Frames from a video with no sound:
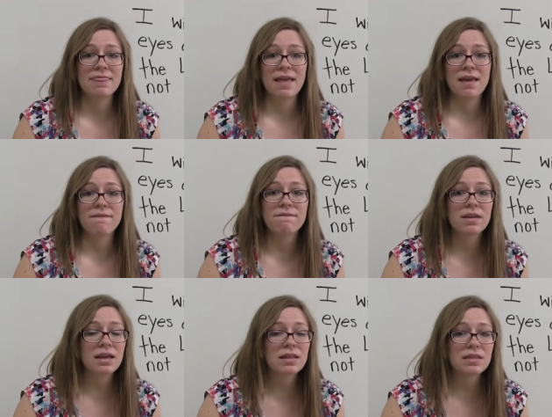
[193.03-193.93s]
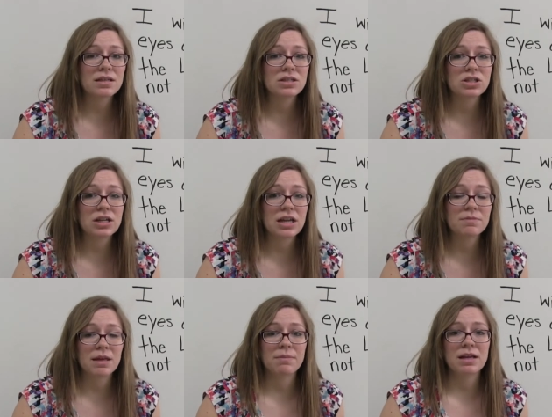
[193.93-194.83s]
They feed the
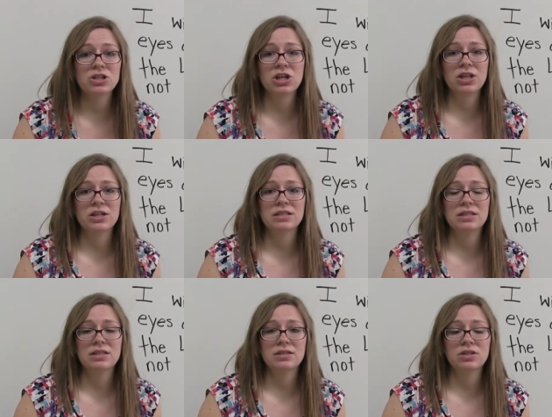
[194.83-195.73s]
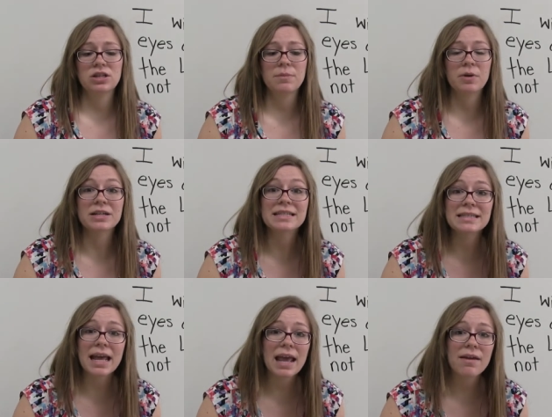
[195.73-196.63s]
sheep. They make sure their sheep are
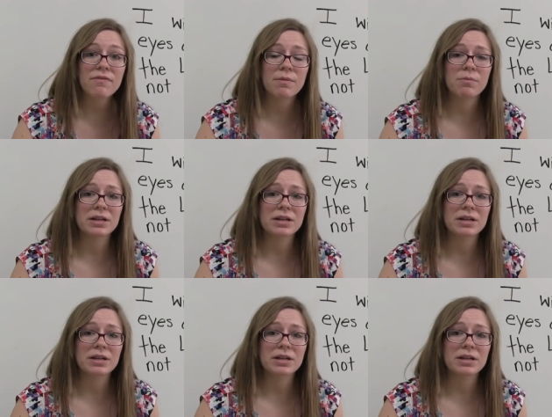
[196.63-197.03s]
safe and